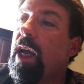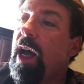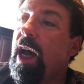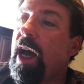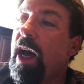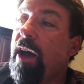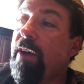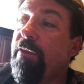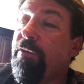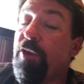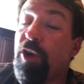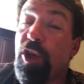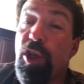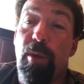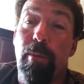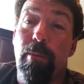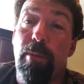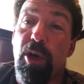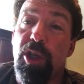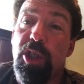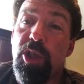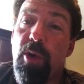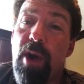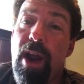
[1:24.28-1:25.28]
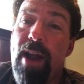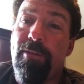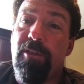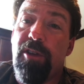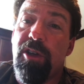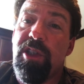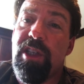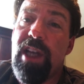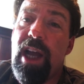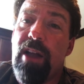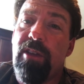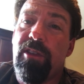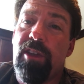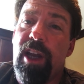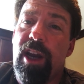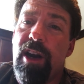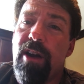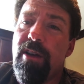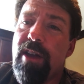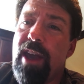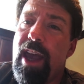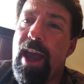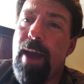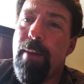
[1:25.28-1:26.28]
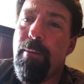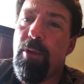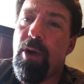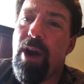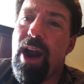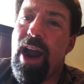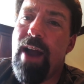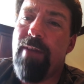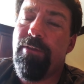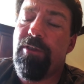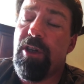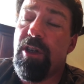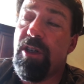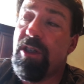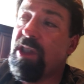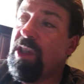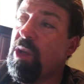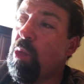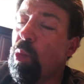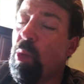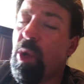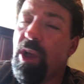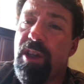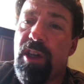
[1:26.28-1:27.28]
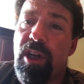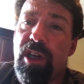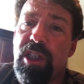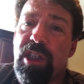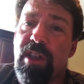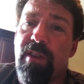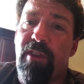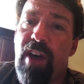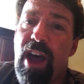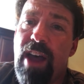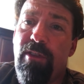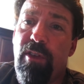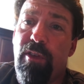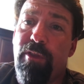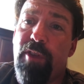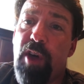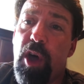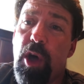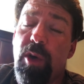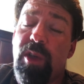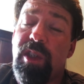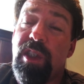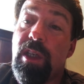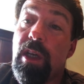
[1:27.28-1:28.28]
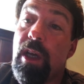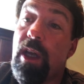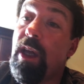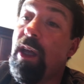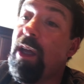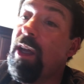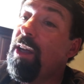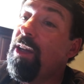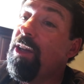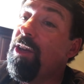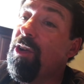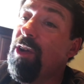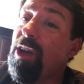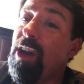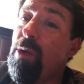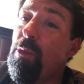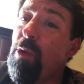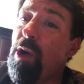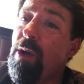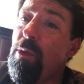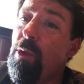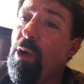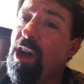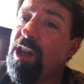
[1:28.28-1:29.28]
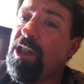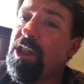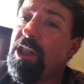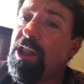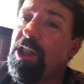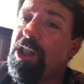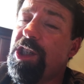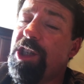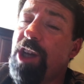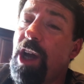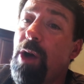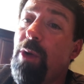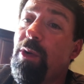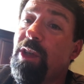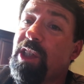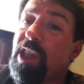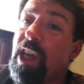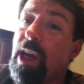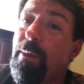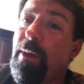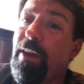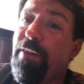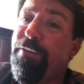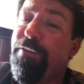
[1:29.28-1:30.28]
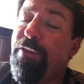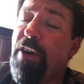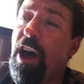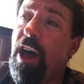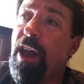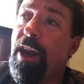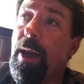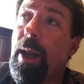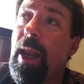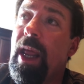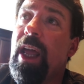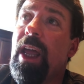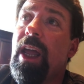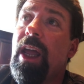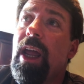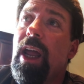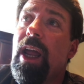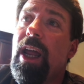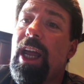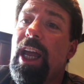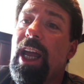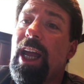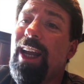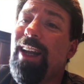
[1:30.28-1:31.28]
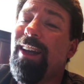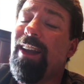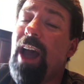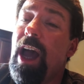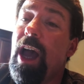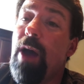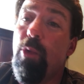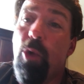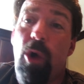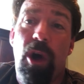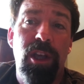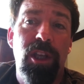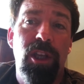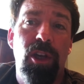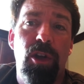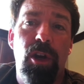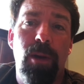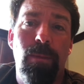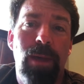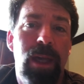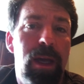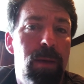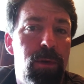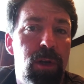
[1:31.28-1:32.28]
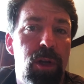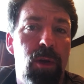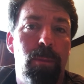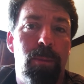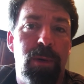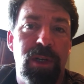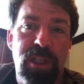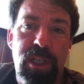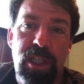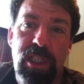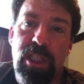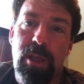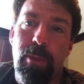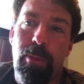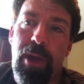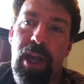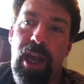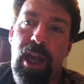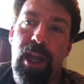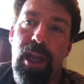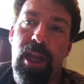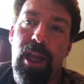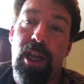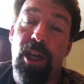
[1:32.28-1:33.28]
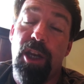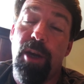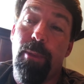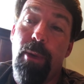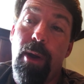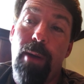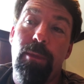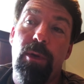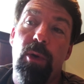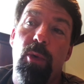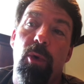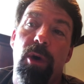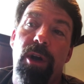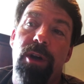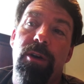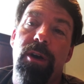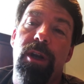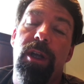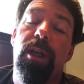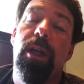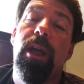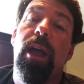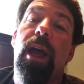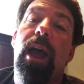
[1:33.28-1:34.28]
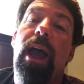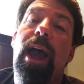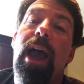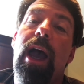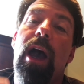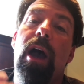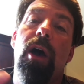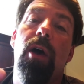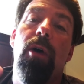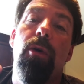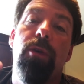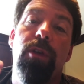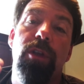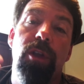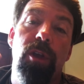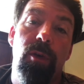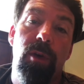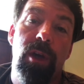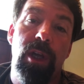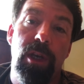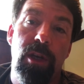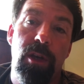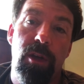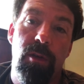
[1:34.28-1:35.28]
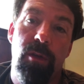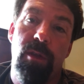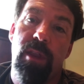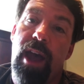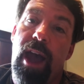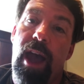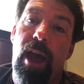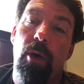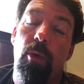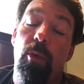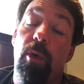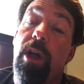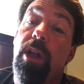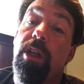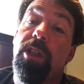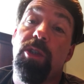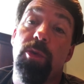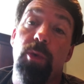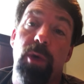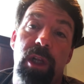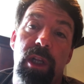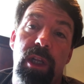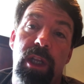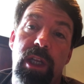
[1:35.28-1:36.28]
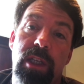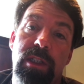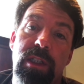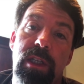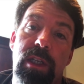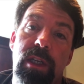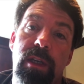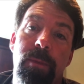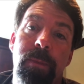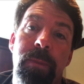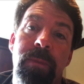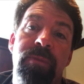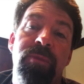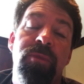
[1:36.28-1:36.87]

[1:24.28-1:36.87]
Uh, for you bushcrafters out there, camp crafters, wilderness survival folks, you're going to want to watch this show. It's going to be fun. And I want you to be able to participate. And you're probably wondering how you can do that. Well, it's real easy.